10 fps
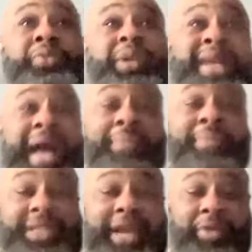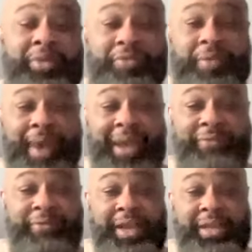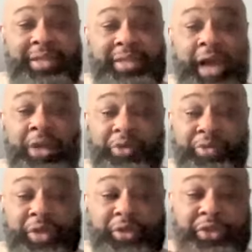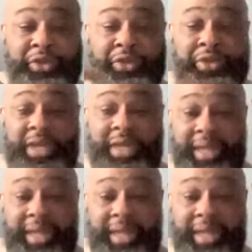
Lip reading: with commentary from my friends, other realtors,